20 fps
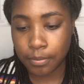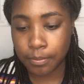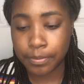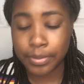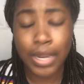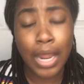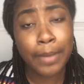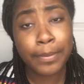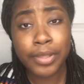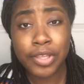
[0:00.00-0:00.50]

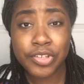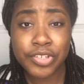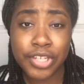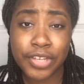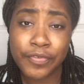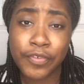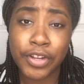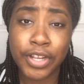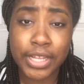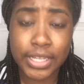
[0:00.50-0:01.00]
but I'm going to use it
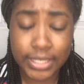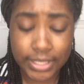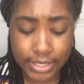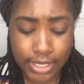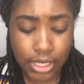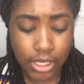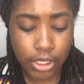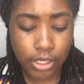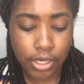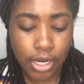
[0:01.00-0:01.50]
for
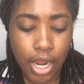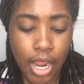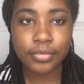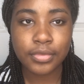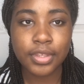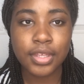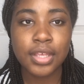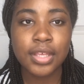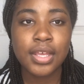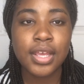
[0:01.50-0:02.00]
concealer.
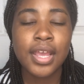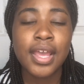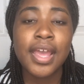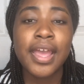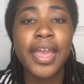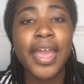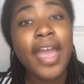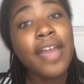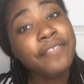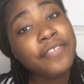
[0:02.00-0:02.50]

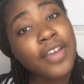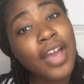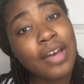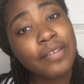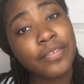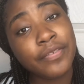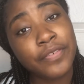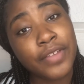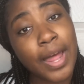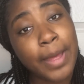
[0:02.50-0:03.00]
If you
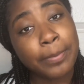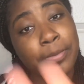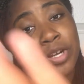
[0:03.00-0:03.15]
have a flat